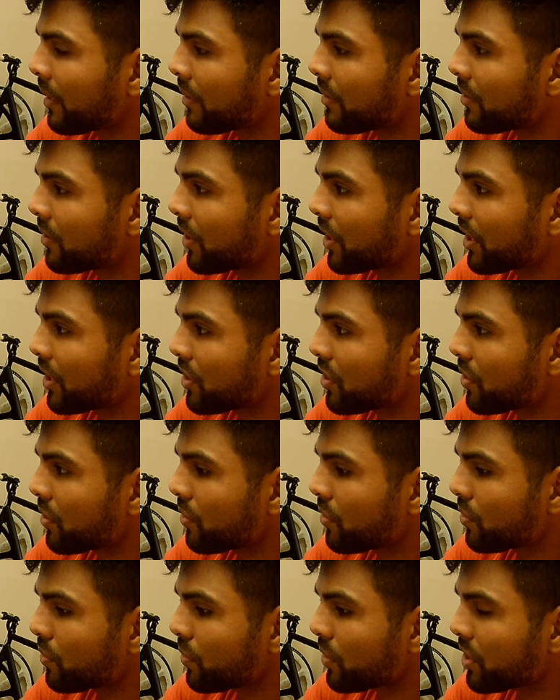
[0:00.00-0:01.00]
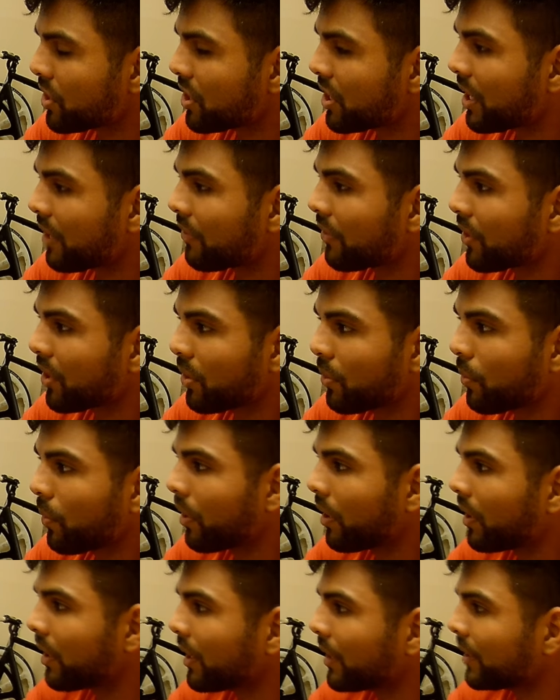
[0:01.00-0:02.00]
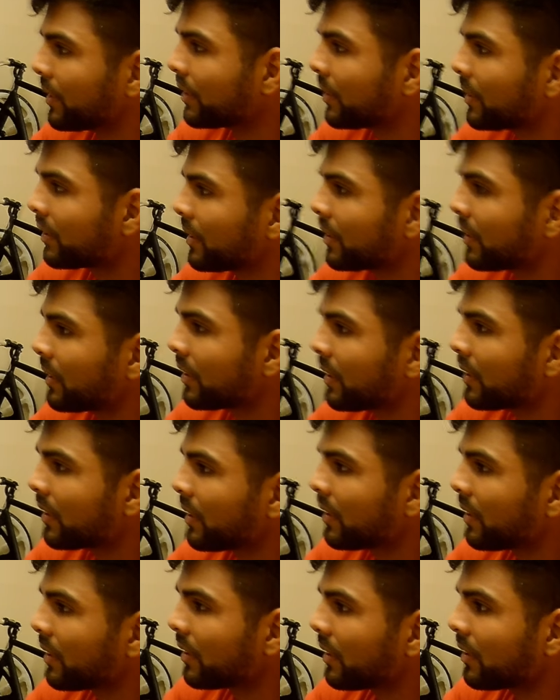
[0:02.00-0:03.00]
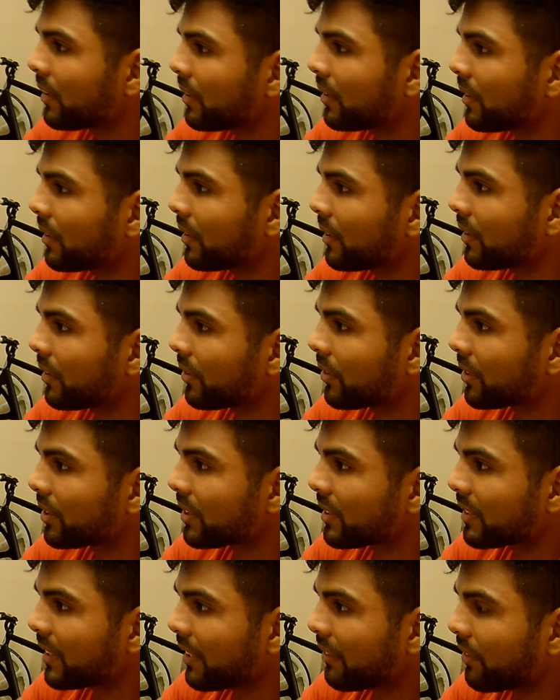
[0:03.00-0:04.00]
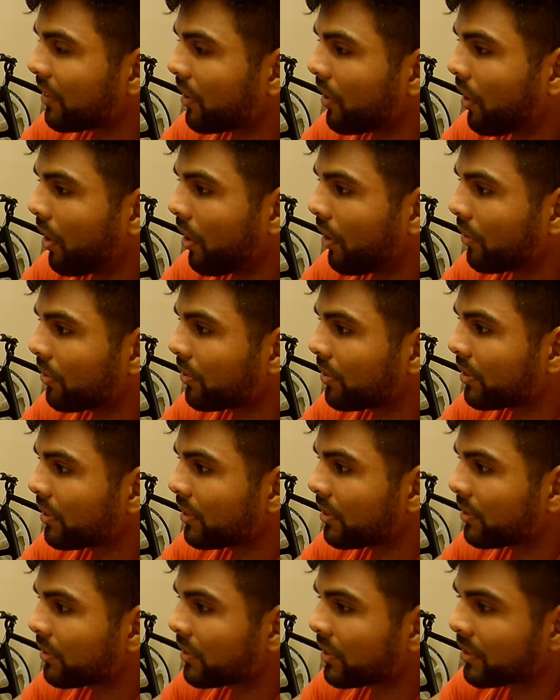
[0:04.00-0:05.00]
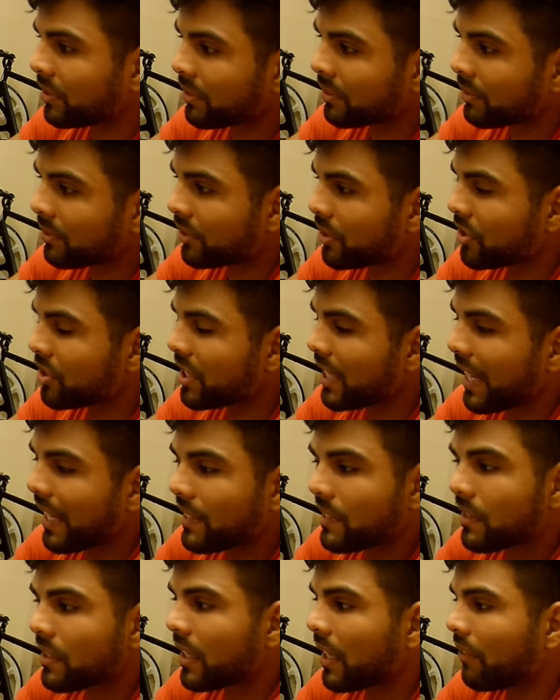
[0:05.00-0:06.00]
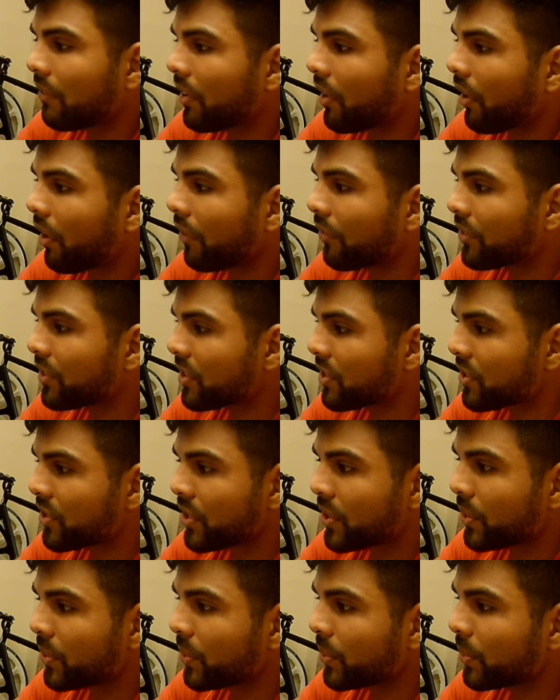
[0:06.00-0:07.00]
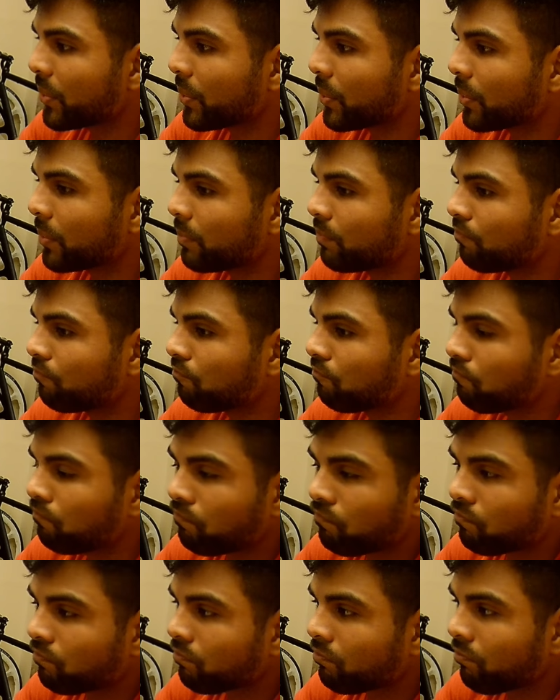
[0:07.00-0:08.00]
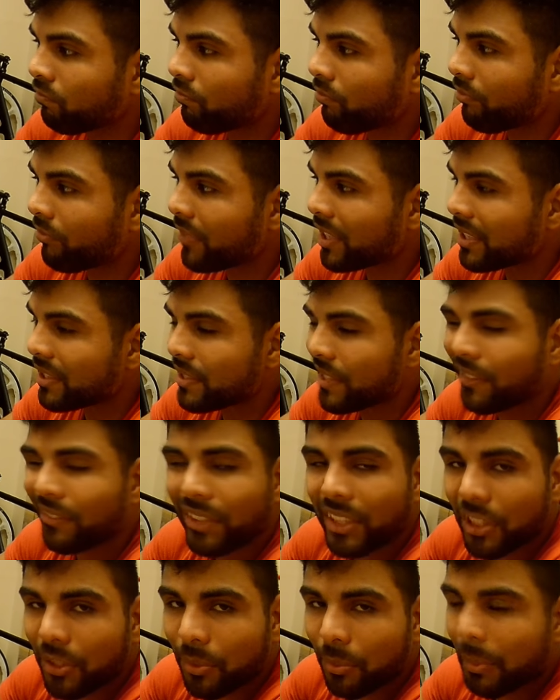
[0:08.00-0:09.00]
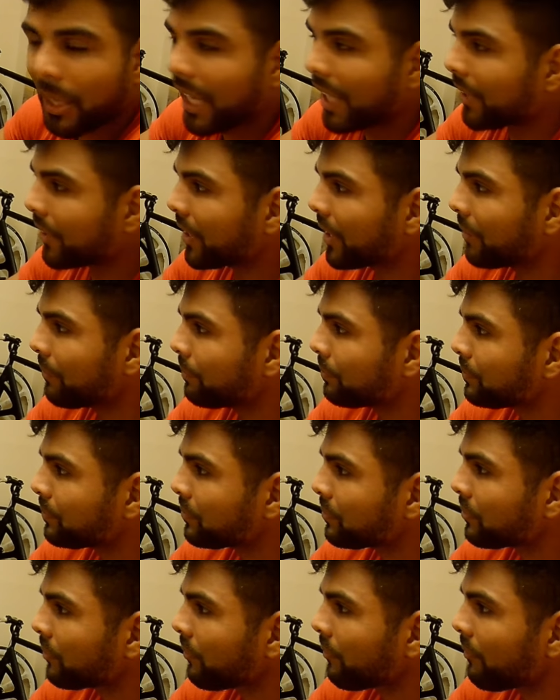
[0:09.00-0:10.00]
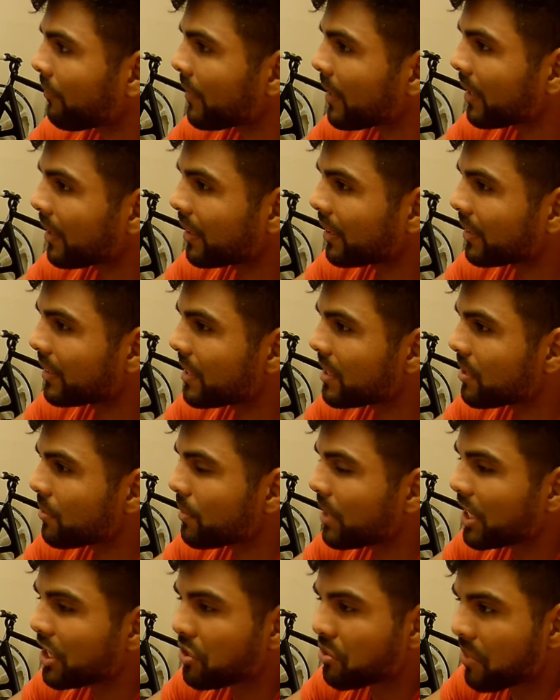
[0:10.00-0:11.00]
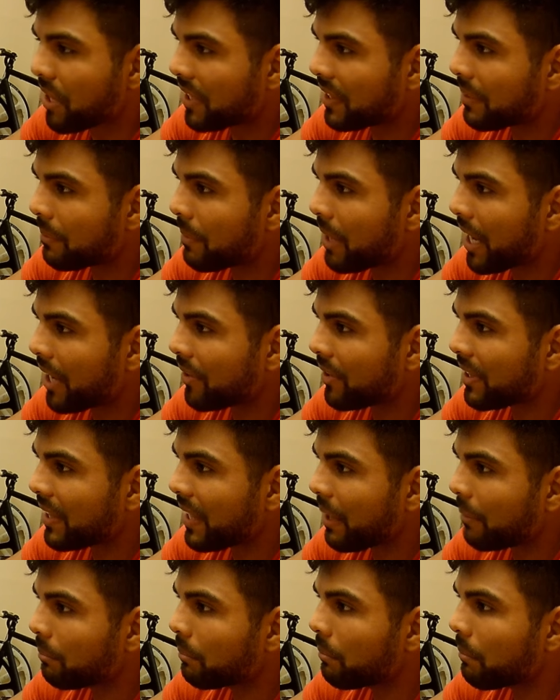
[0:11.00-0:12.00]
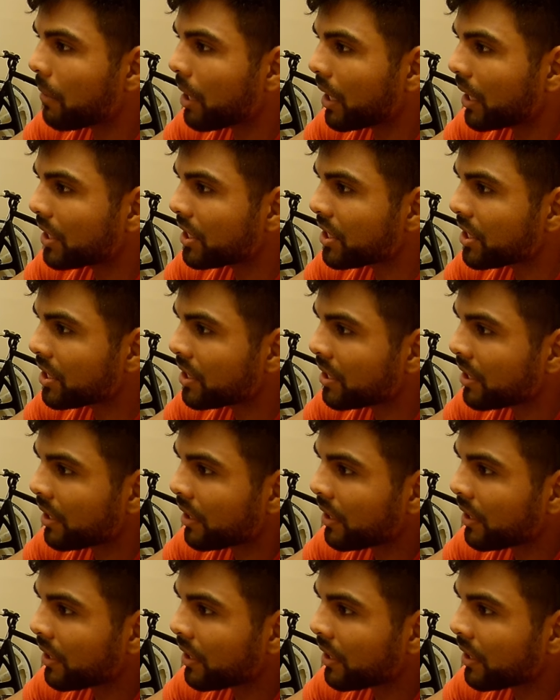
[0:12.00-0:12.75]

So you can choose whichever you want, or just have it off. Usually I just have it off just to save a little battery. It doesn't really drain the battery that much.